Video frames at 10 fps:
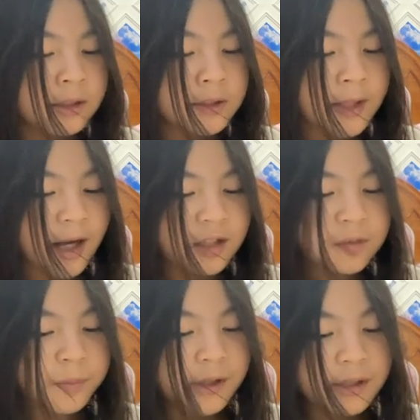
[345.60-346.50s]
The
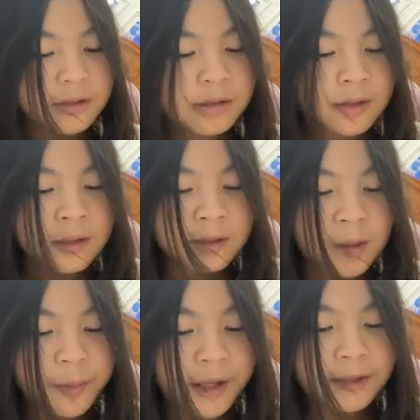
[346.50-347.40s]
experts
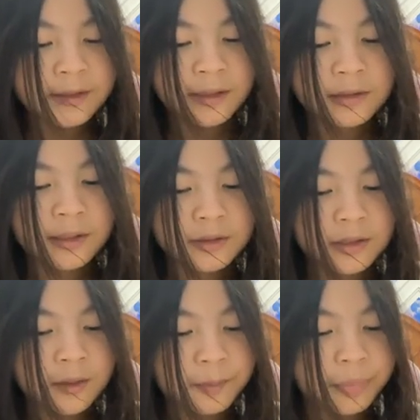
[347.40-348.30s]
compared the
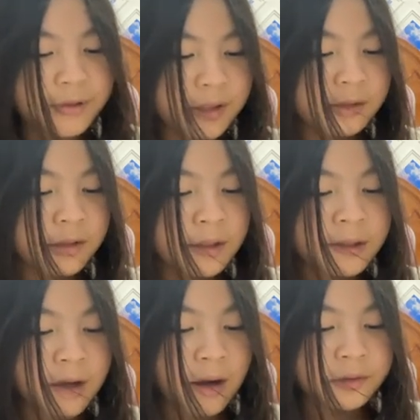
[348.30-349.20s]
thumbprint
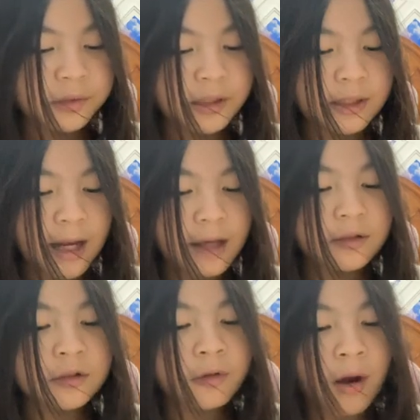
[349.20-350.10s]
on the glass
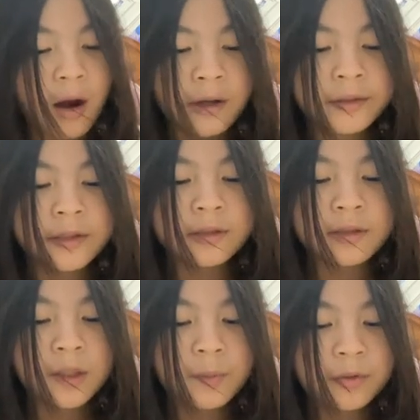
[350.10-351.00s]
to all the
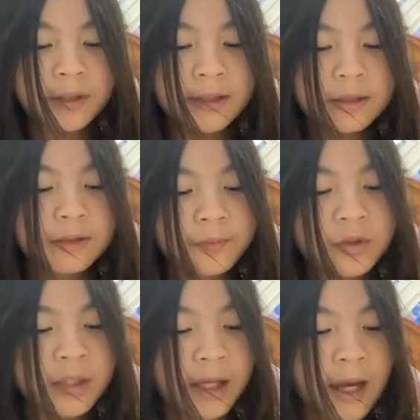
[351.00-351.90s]
thumbprints
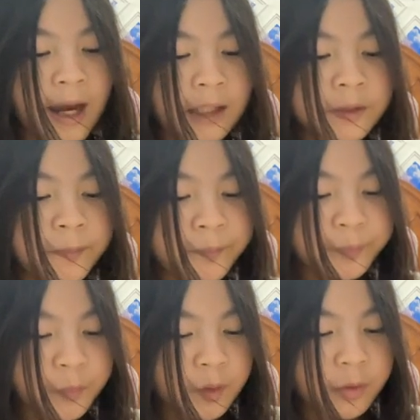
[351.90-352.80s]
they had
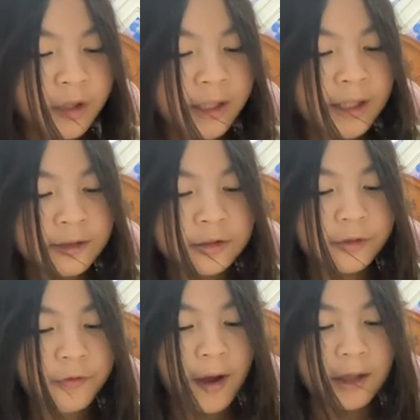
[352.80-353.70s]
put in the
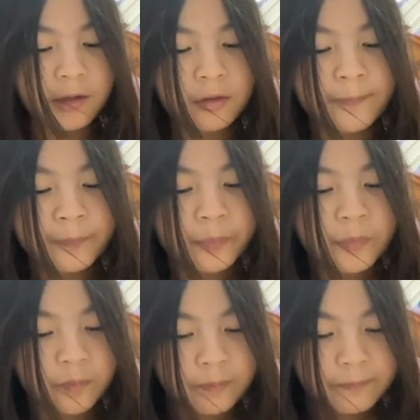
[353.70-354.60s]
file.
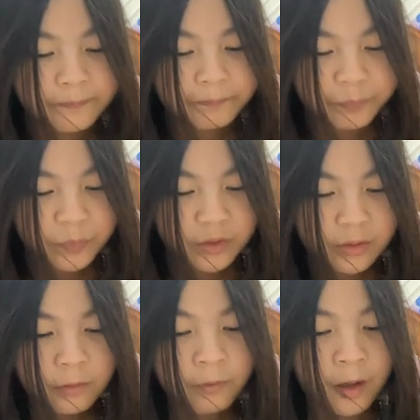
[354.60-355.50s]

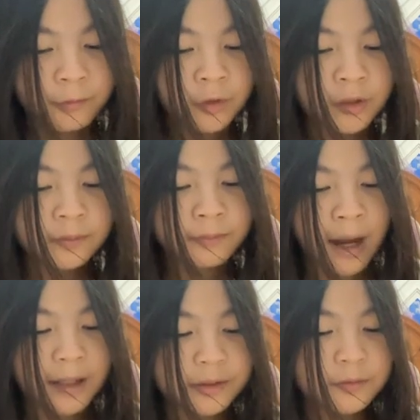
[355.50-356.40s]
What would
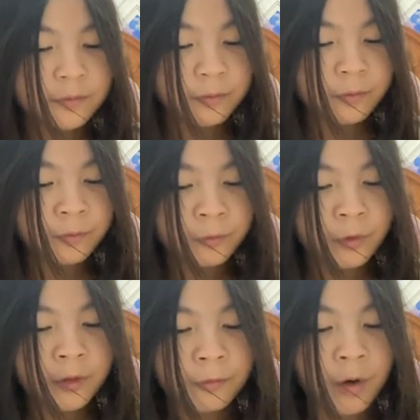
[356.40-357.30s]
match?
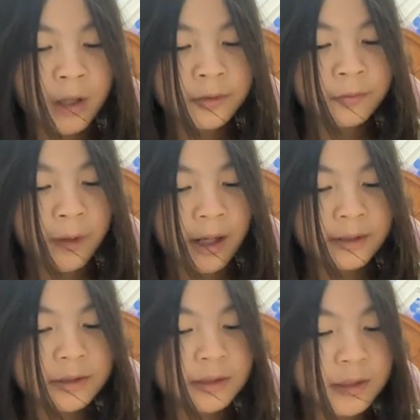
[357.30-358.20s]
What one
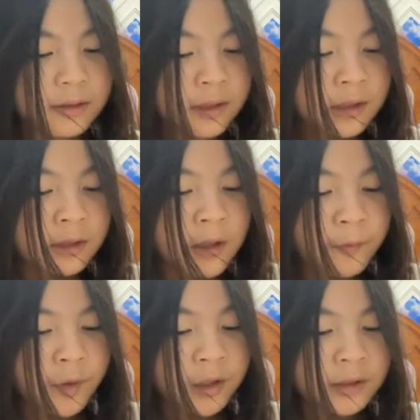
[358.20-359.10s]
match?
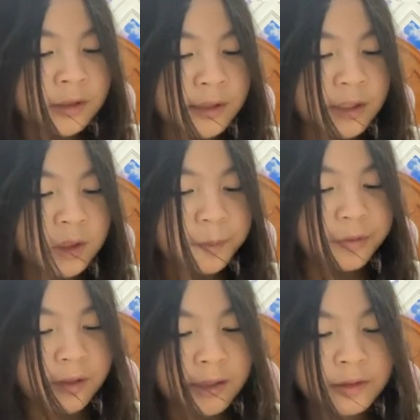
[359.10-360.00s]
Would this
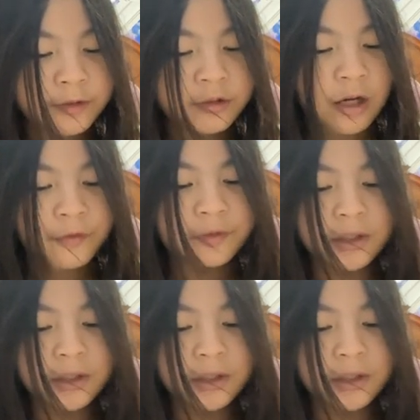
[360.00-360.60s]
print solve the